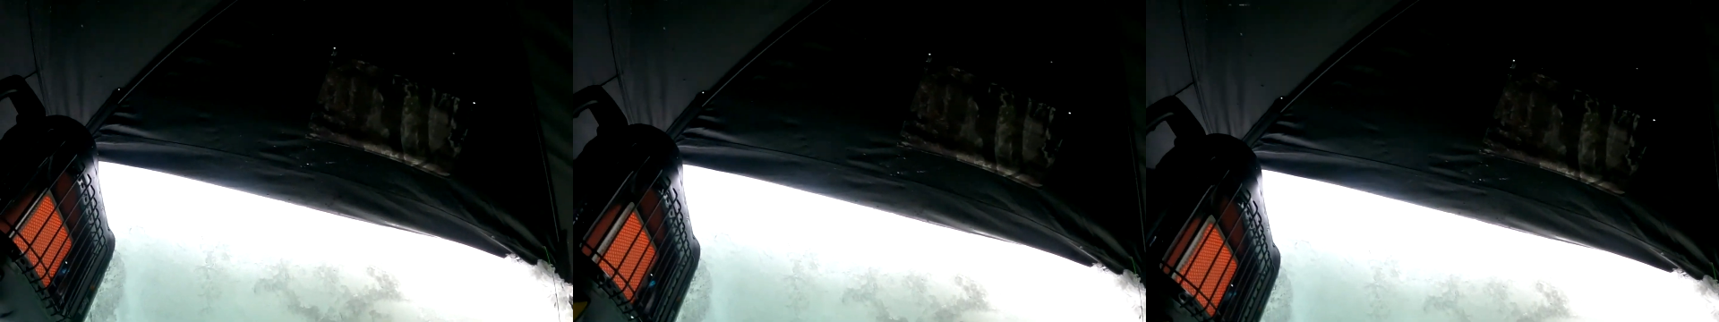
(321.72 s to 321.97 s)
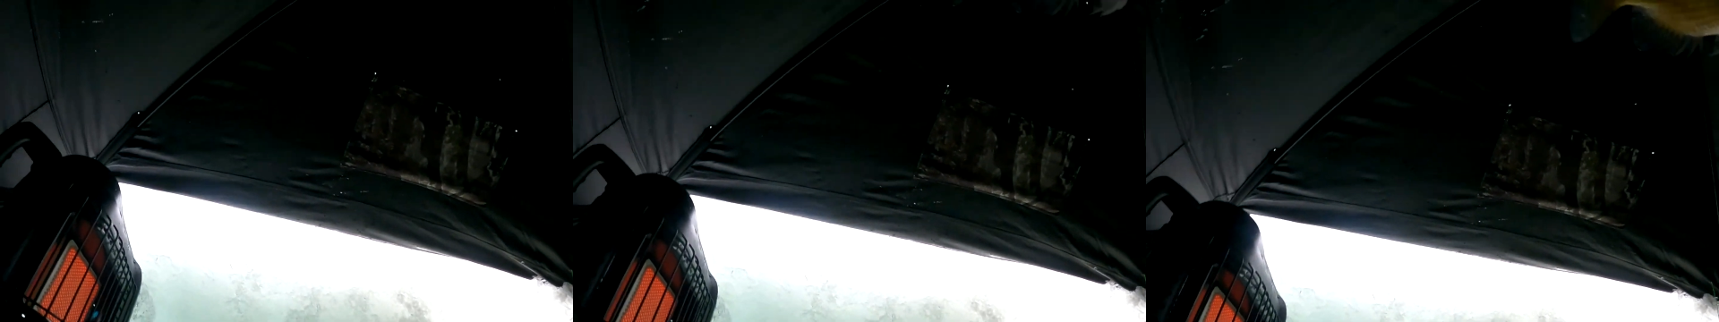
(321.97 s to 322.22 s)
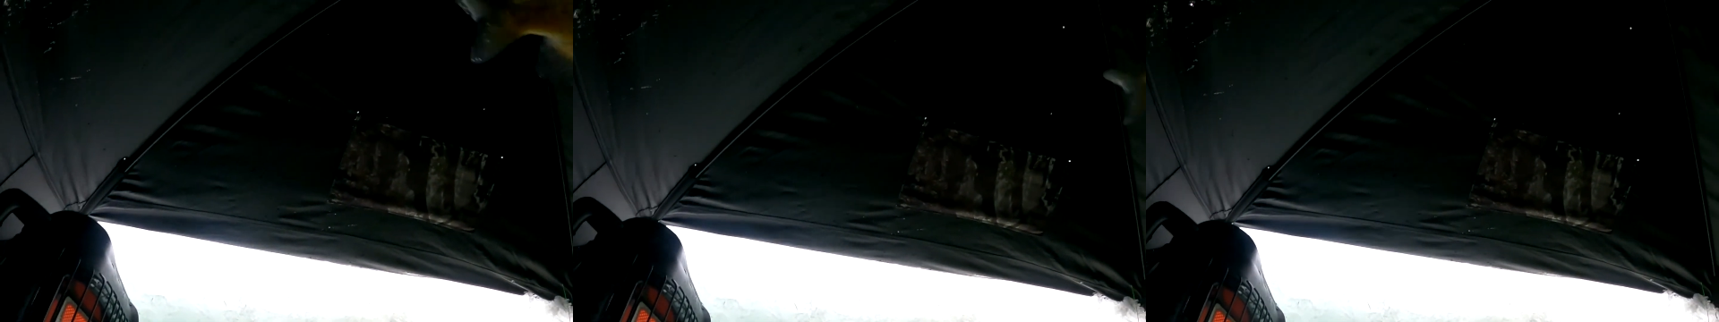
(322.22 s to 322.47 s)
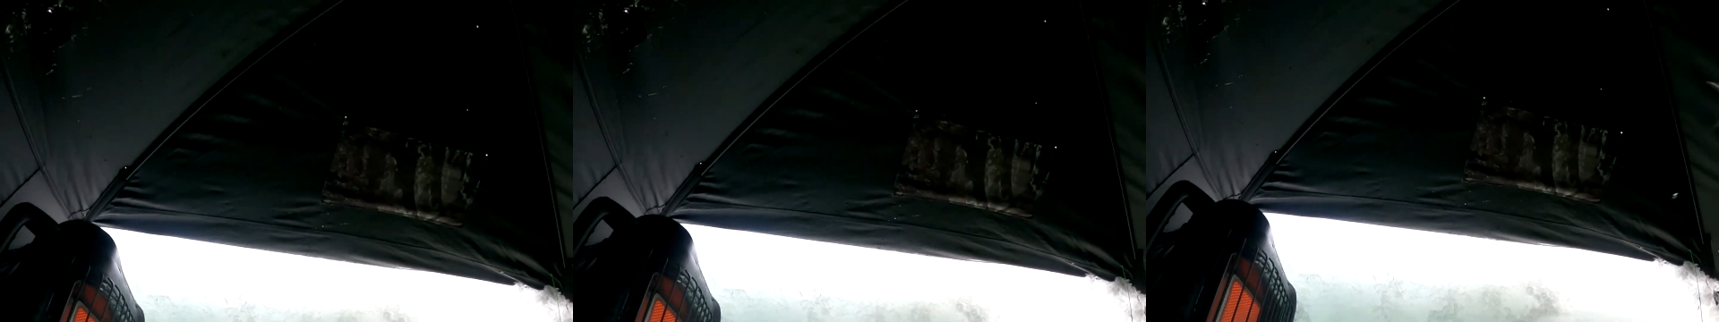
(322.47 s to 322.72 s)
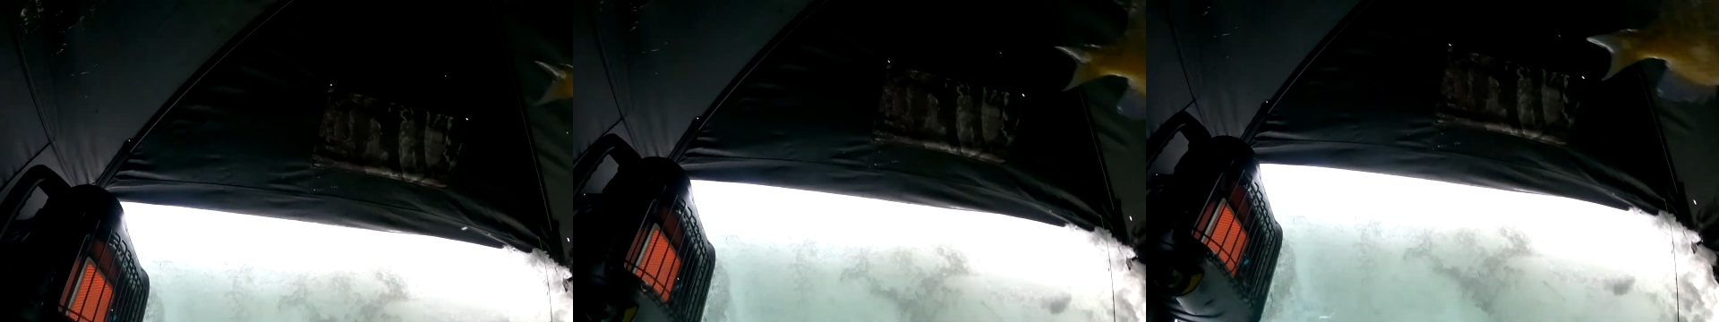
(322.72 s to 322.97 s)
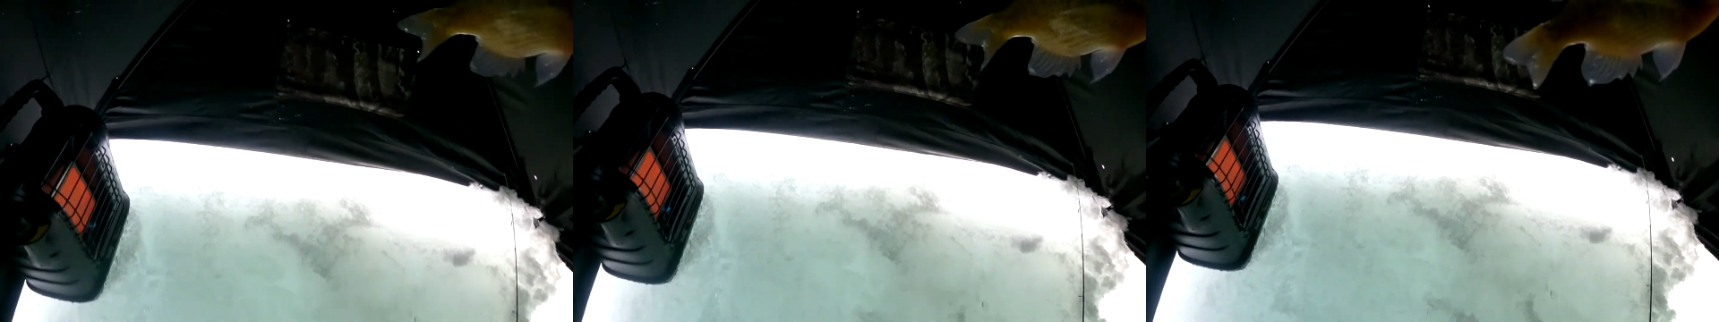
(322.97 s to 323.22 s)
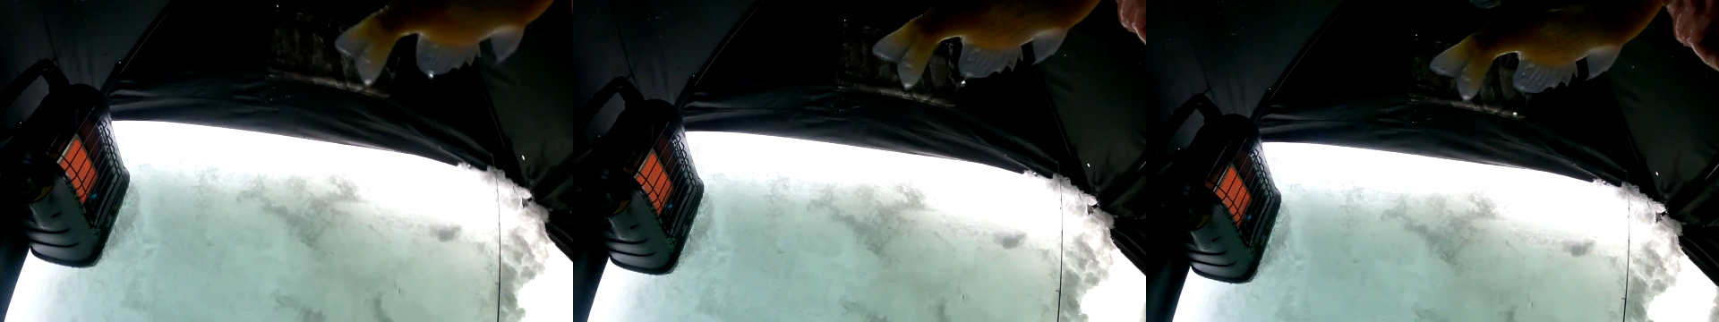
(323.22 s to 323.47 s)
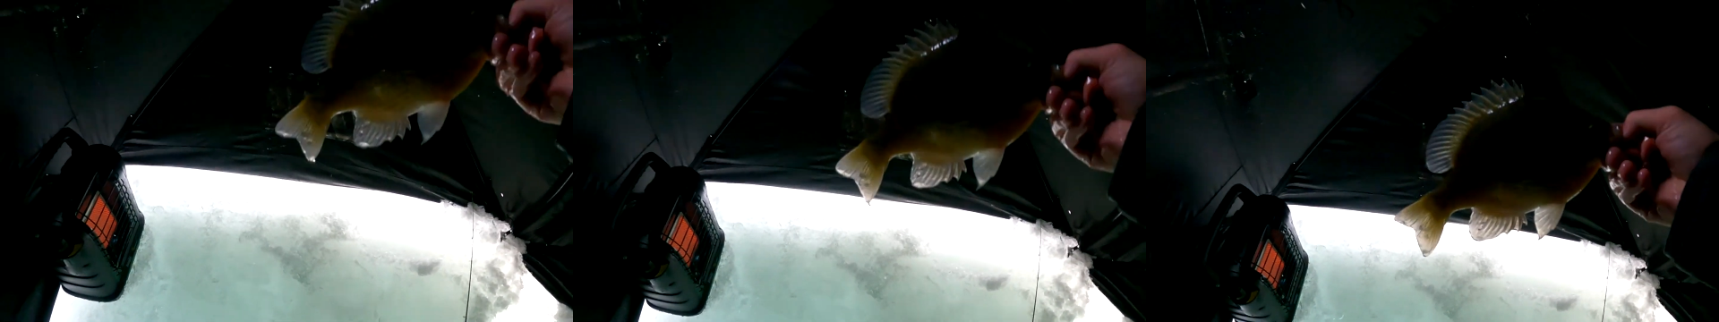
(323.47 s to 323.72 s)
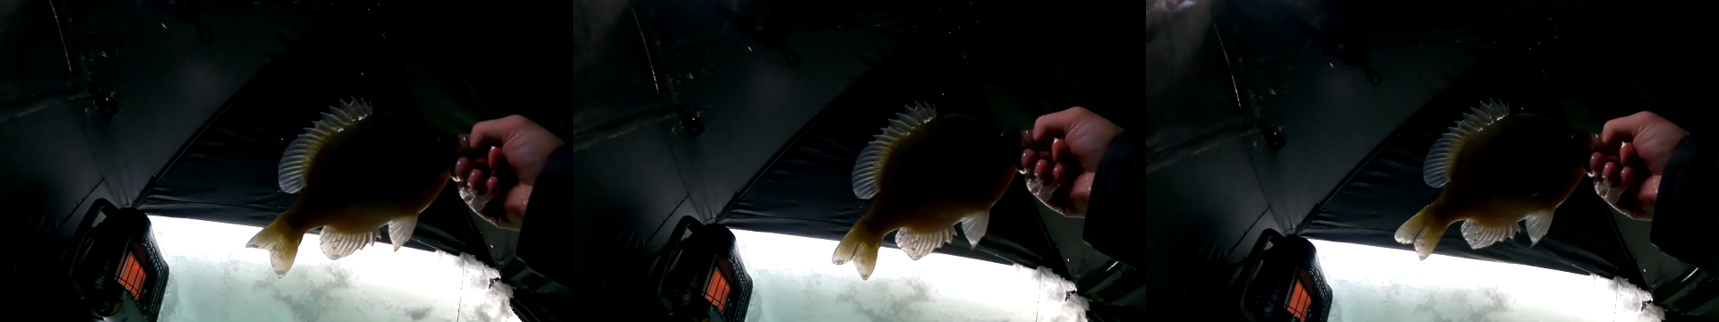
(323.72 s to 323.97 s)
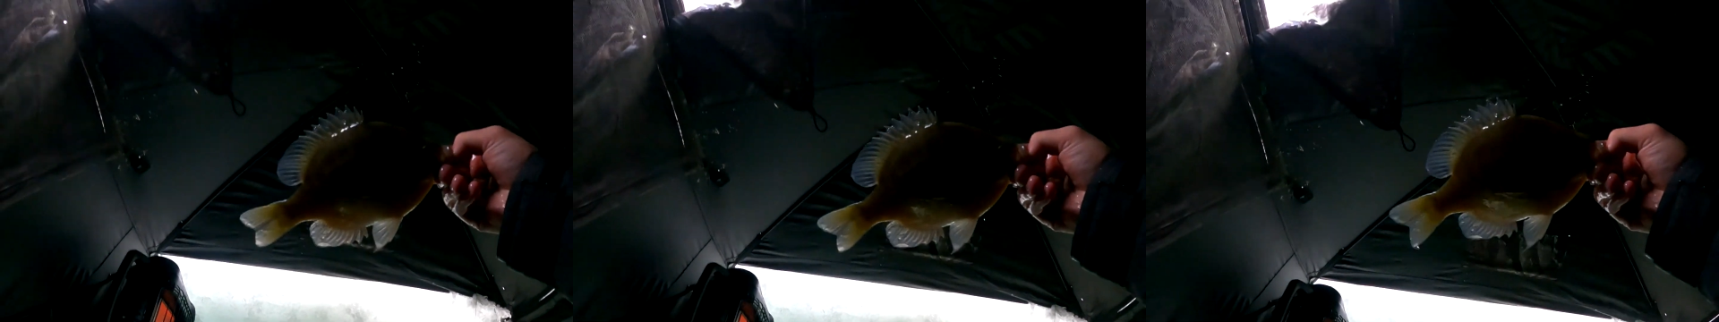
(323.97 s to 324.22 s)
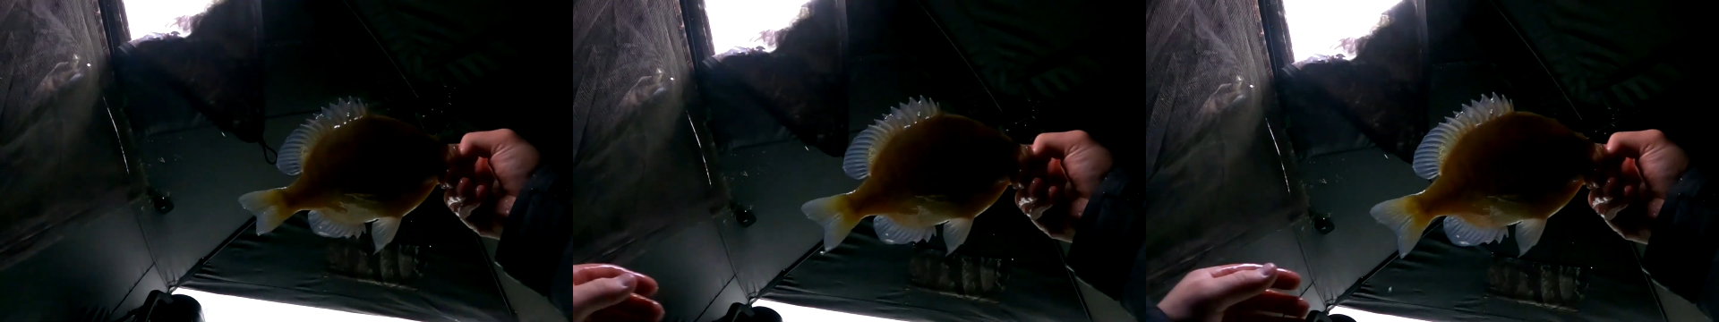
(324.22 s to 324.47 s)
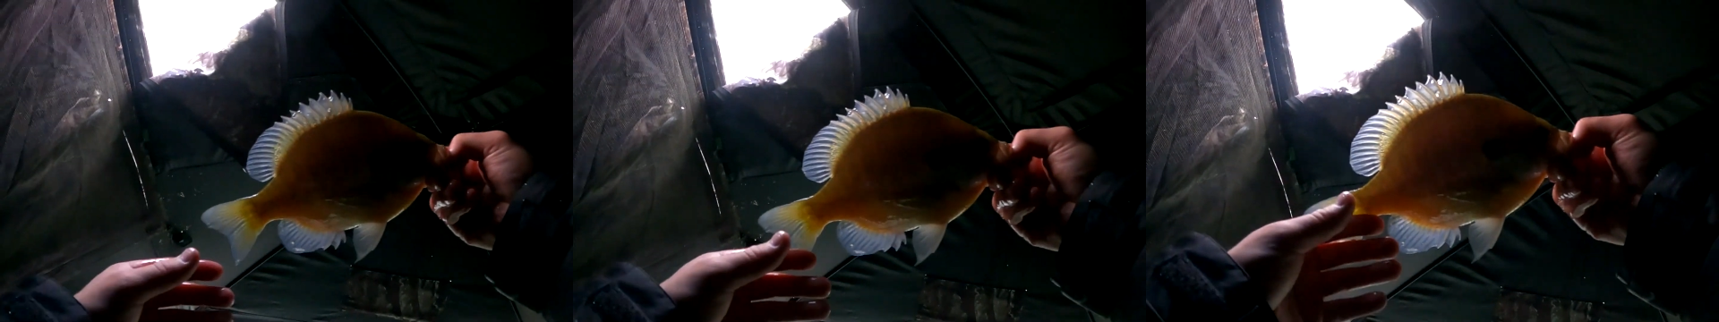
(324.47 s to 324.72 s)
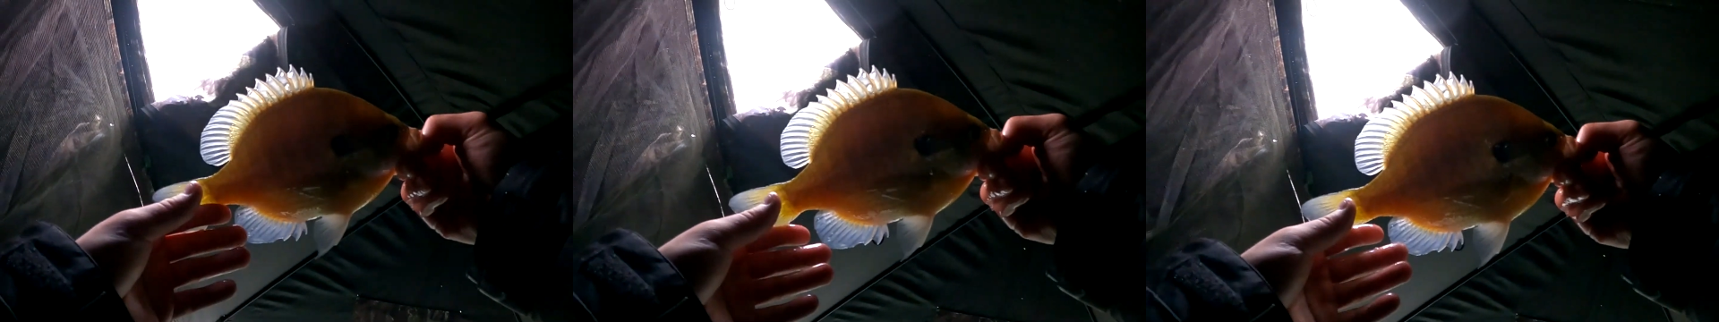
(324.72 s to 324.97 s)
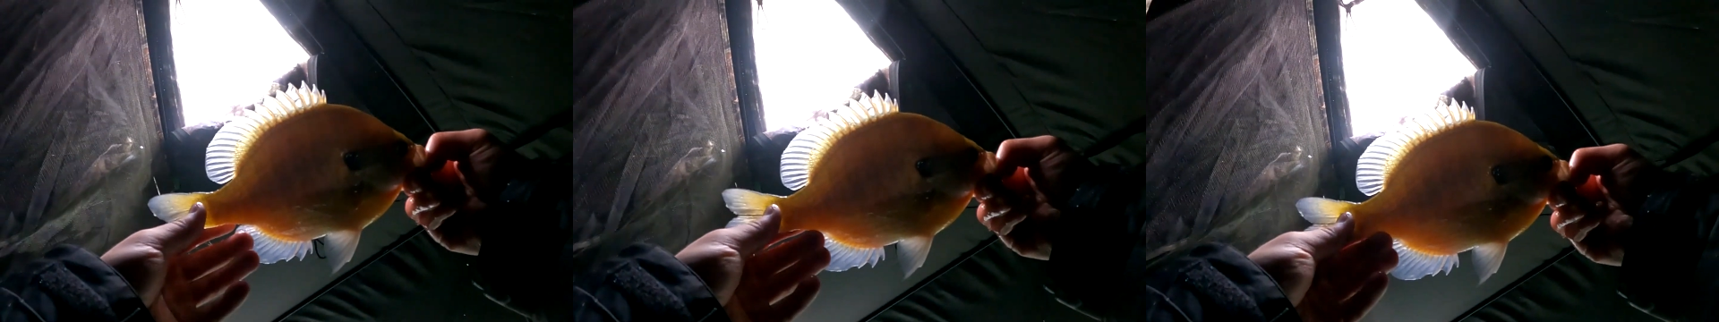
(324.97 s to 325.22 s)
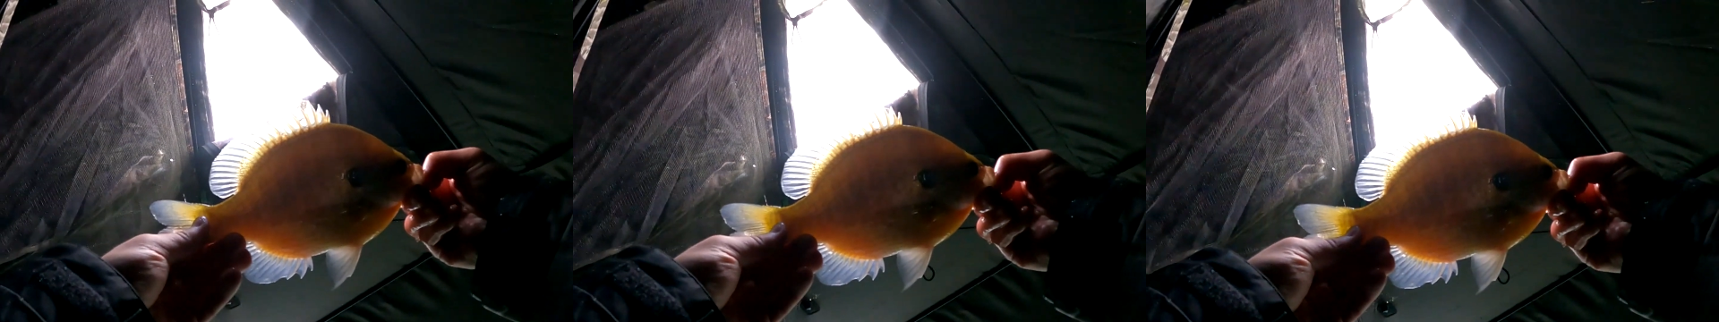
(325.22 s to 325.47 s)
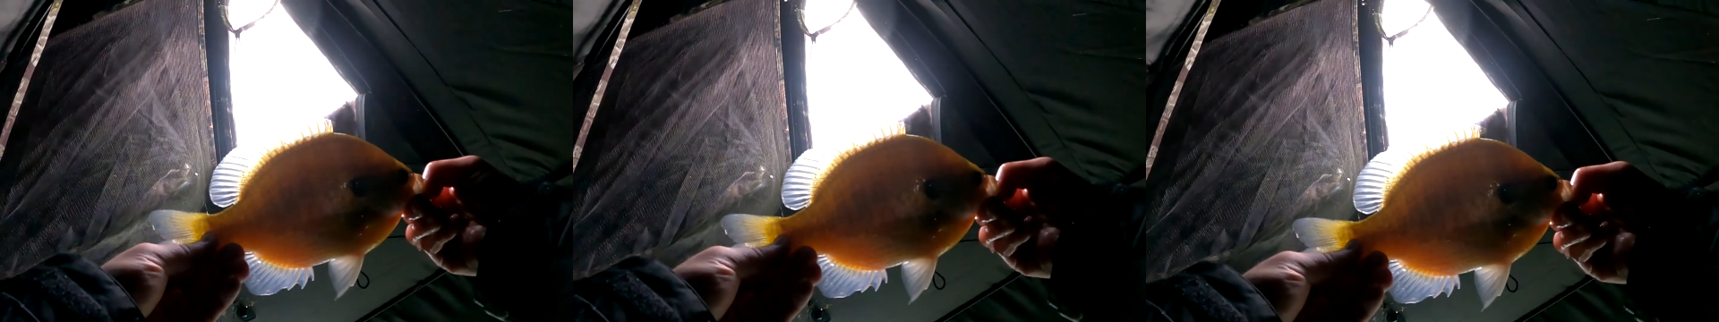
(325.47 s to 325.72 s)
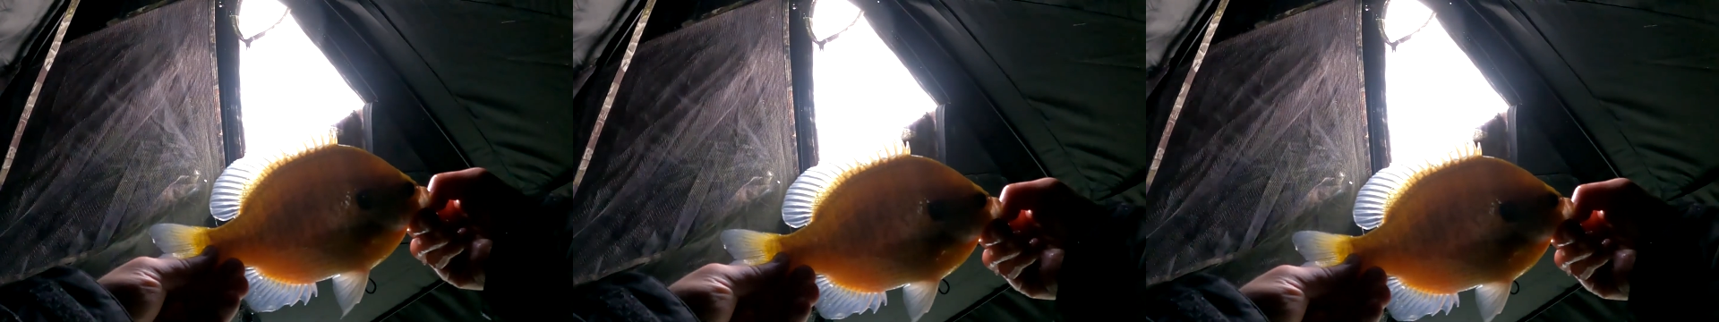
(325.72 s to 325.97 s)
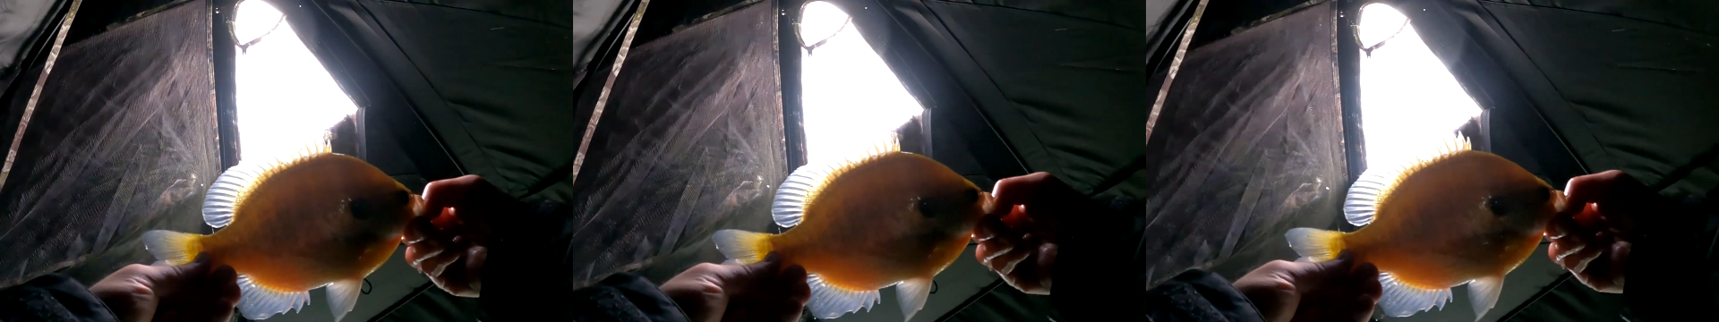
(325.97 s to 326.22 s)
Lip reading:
(no speaker visible)